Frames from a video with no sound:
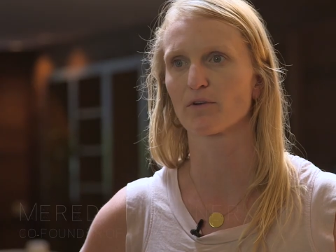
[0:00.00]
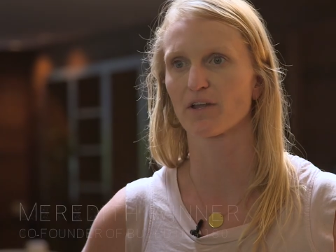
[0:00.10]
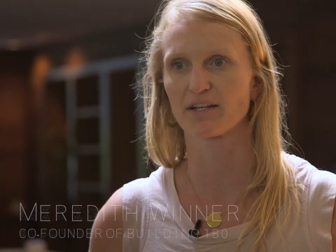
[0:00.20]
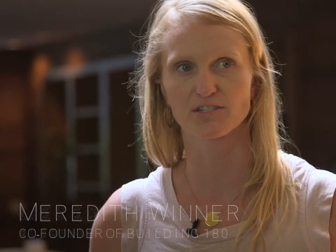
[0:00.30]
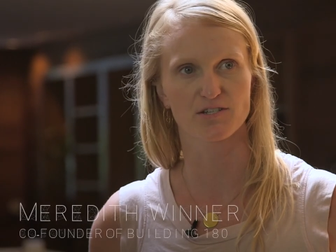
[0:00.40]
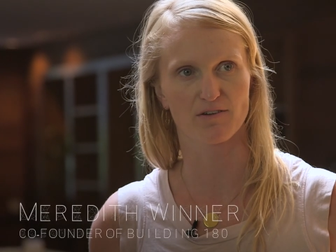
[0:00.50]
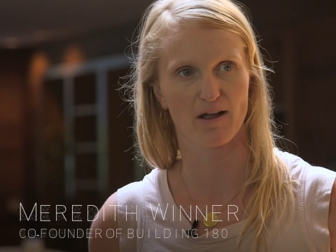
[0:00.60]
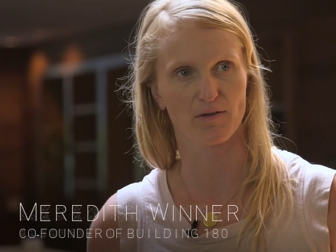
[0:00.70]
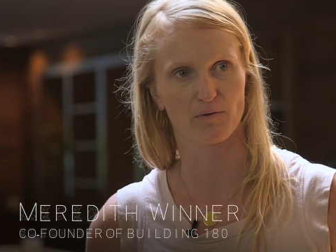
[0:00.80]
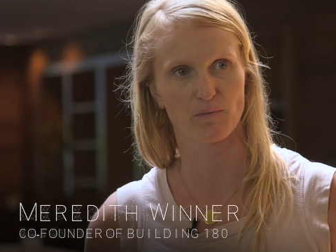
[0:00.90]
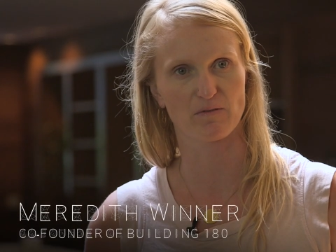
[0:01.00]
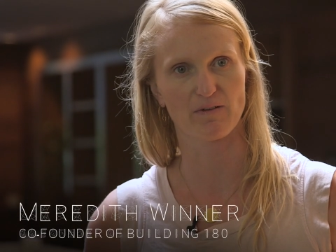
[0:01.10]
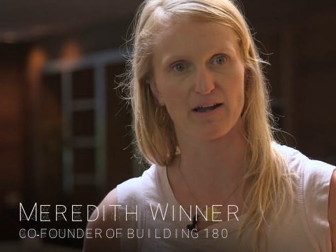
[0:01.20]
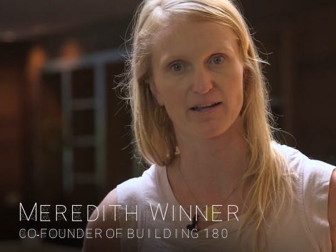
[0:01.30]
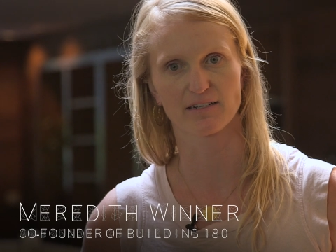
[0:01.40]
really hinges around that we're
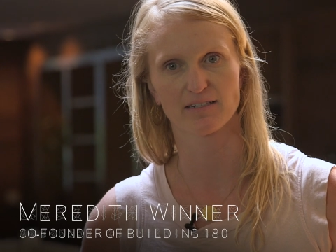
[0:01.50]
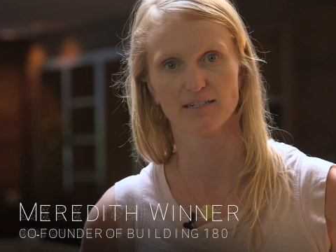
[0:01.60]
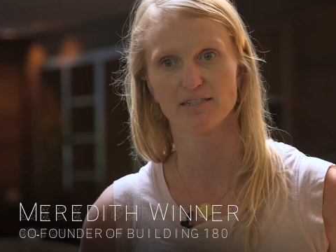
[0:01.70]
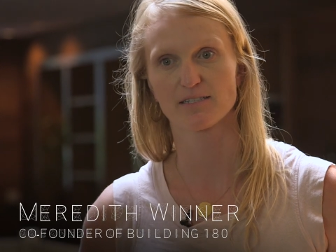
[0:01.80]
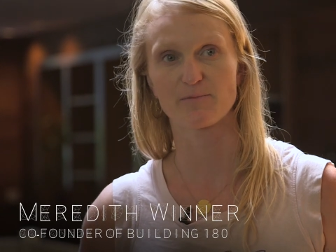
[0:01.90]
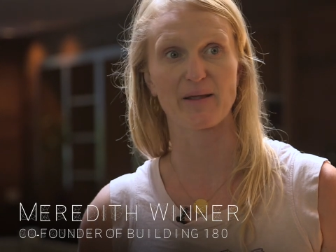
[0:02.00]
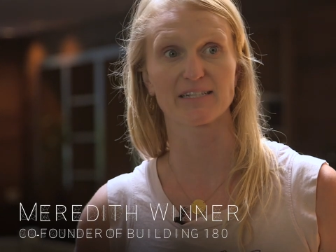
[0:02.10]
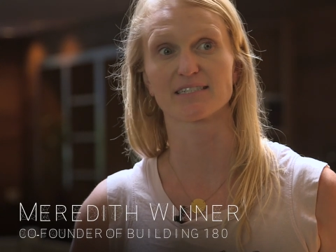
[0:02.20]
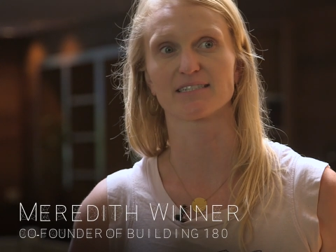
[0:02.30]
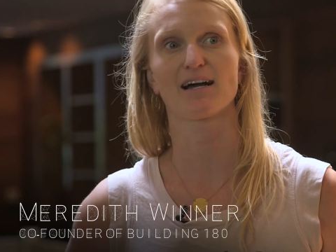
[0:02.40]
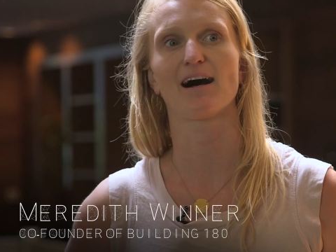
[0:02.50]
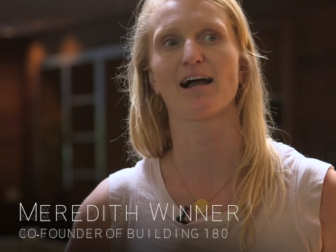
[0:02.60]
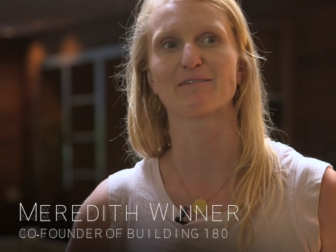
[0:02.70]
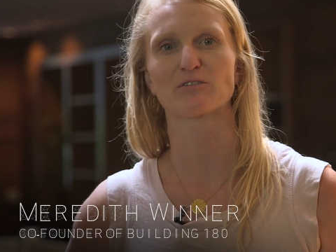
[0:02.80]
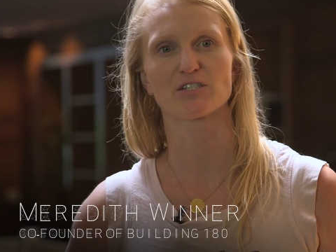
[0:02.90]
providing space and
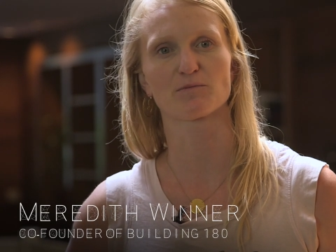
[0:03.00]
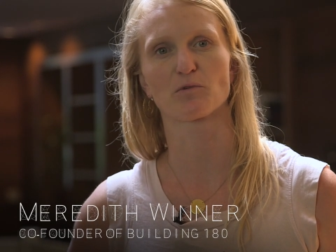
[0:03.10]
time, which is